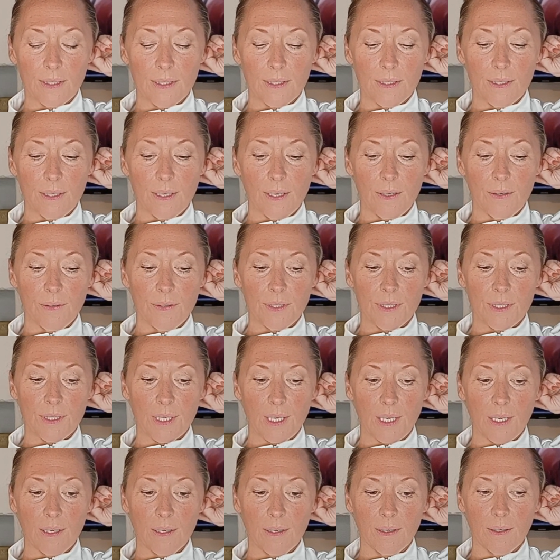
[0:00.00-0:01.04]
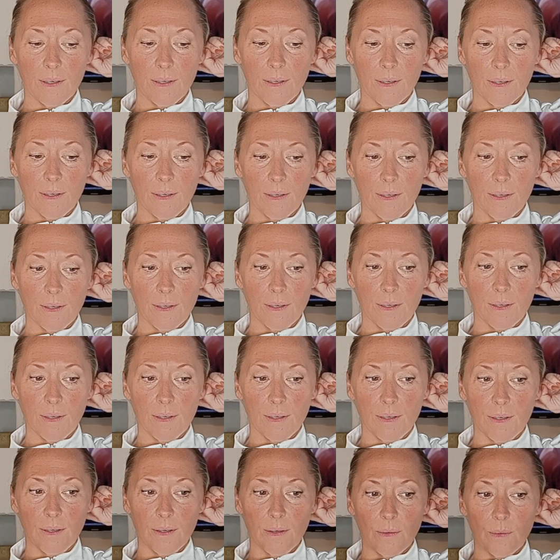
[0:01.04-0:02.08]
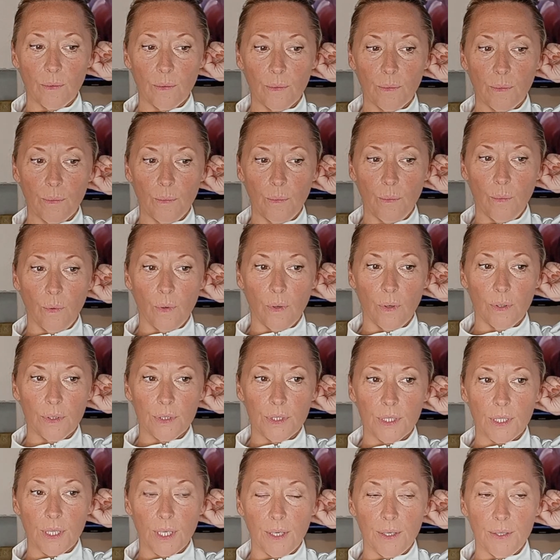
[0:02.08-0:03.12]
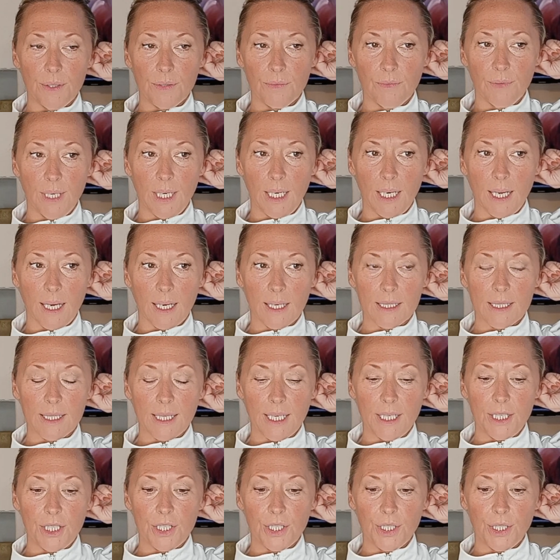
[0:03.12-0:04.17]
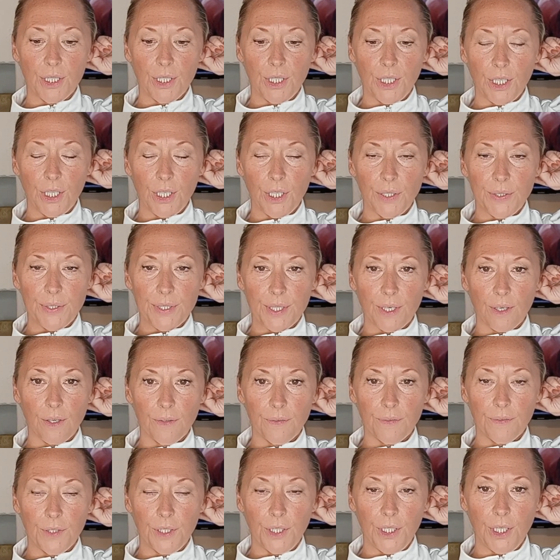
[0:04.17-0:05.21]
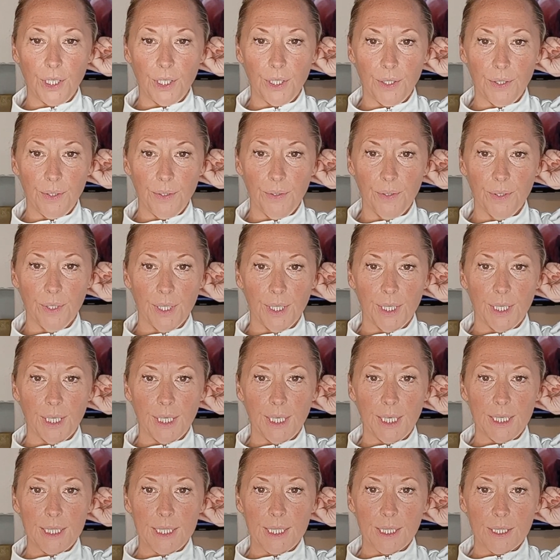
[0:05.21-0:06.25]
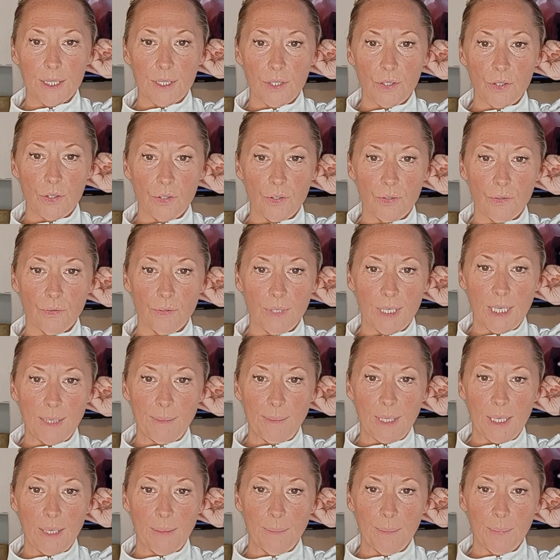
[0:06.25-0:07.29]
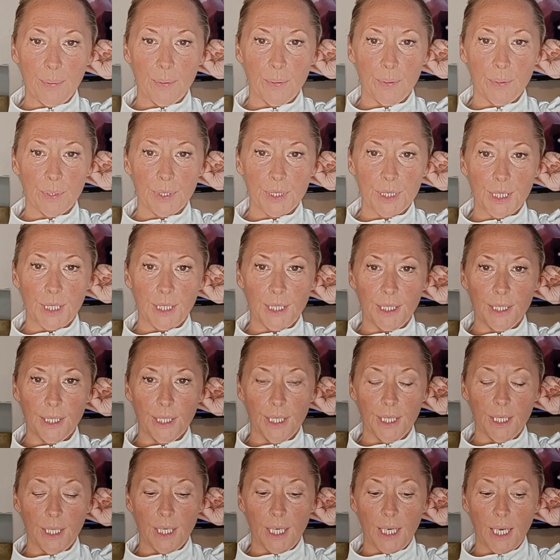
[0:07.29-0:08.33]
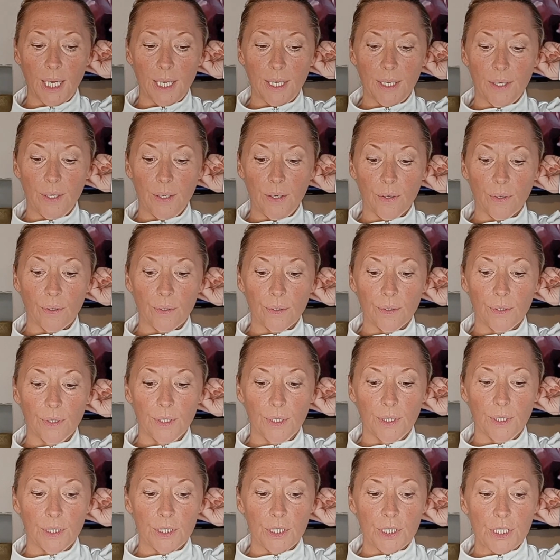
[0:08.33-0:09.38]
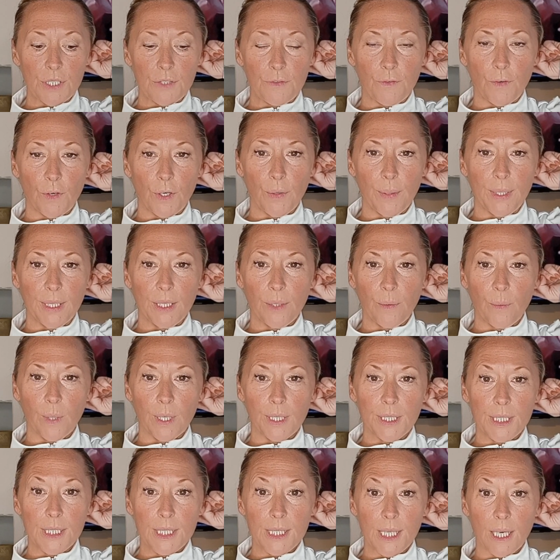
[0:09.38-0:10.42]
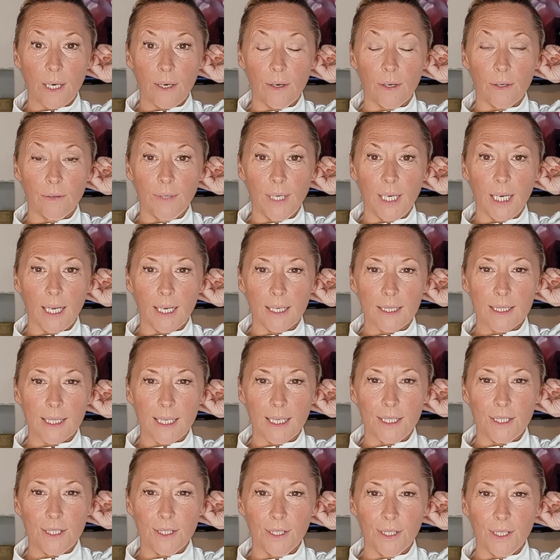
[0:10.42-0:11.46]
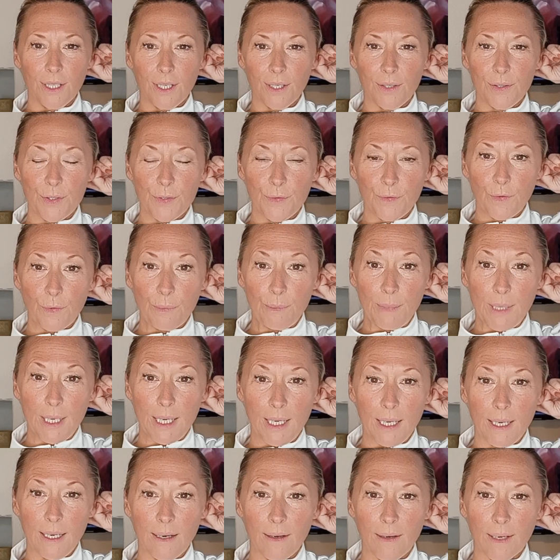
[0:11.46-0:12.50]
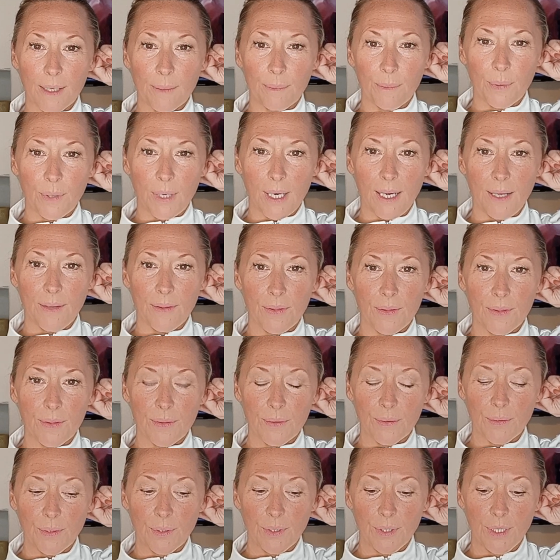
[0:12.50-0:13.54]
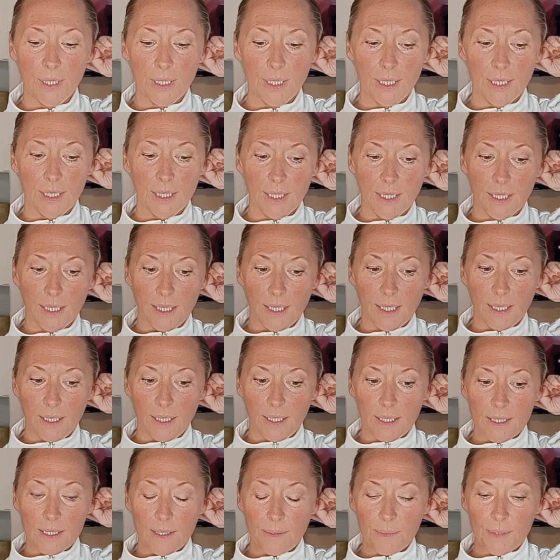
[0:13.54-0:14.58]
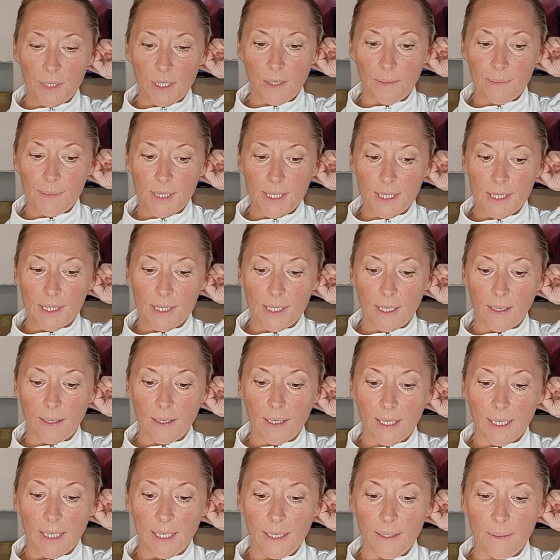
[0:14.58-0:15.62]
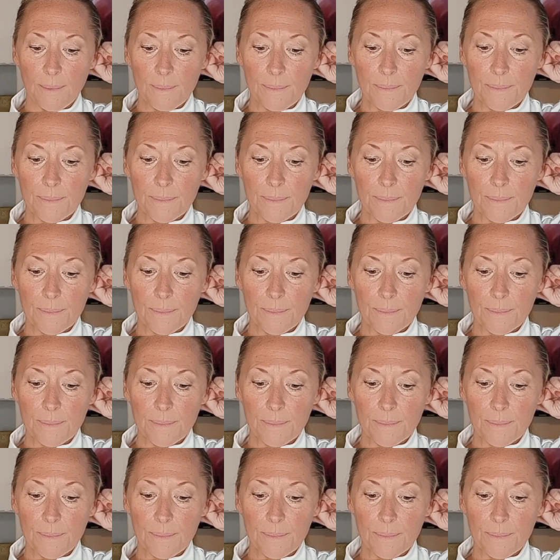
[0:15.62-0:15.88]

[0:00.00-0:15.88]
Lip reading: Noticing what those relaxation cues are for you is extremely important, and not just following the ones that are relaxation cues for me, like breath or sometimes a sigh.